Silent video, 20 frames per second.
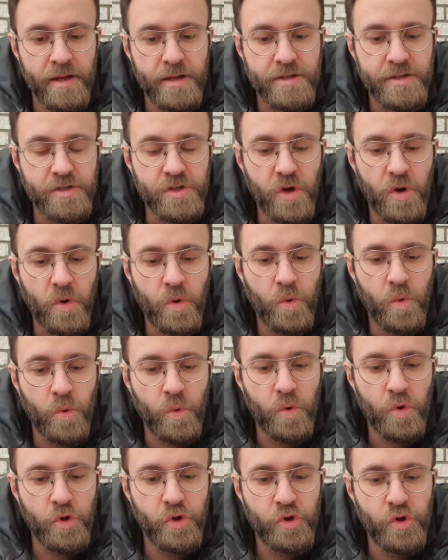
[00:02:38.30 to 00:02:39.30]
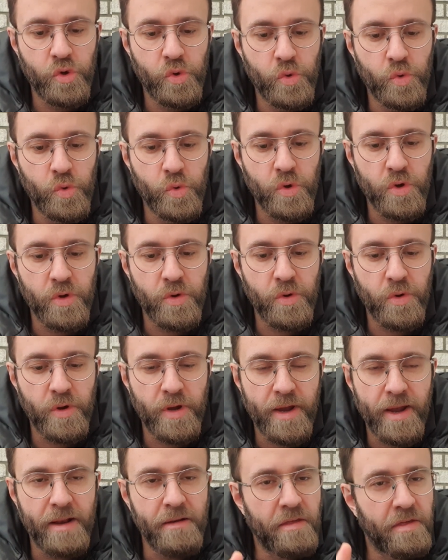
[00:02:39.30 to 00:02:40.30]
So you,
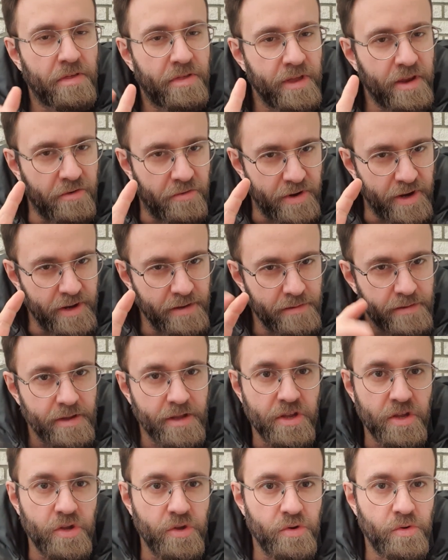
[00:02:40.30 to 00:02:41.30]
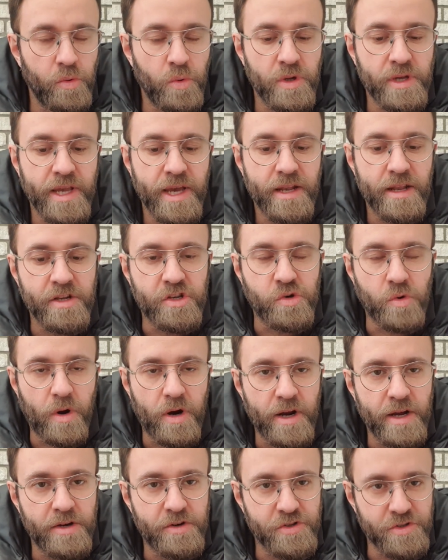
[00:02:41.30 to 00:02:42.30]
in theory, you will get a
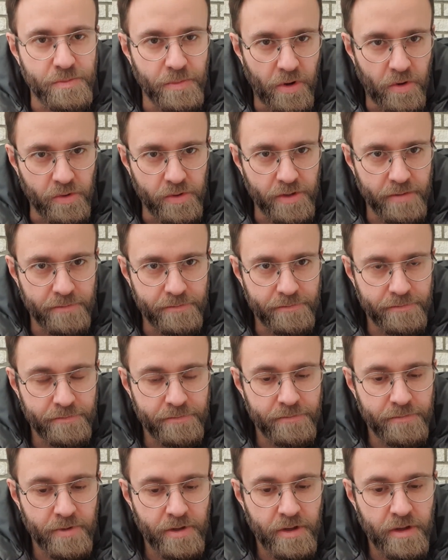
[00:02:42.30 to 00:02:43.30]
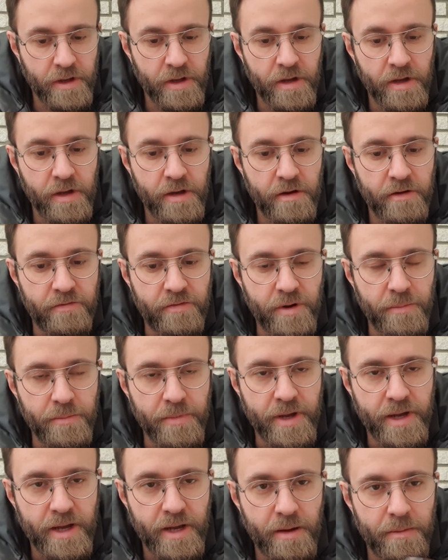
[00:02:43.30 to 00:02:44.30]
drier smoke
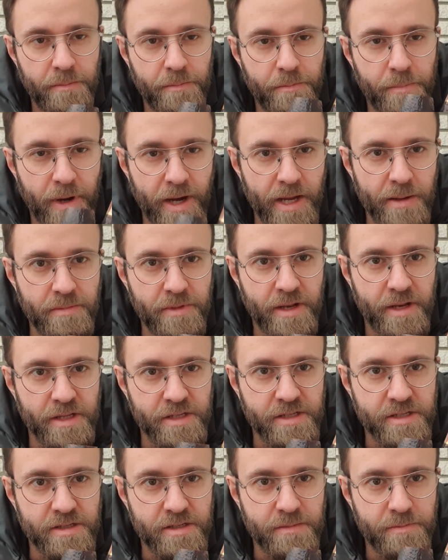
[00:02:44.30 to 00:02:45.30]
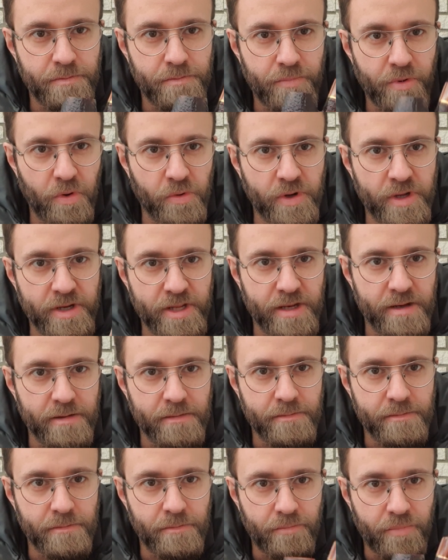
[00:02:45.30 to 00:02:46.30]
from a pipe that is broken
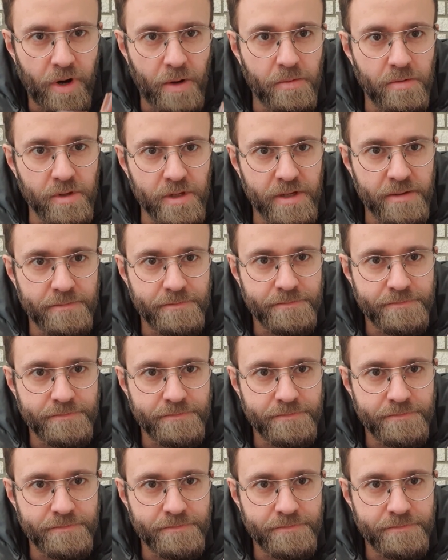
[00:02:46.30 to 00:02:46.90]
in properly.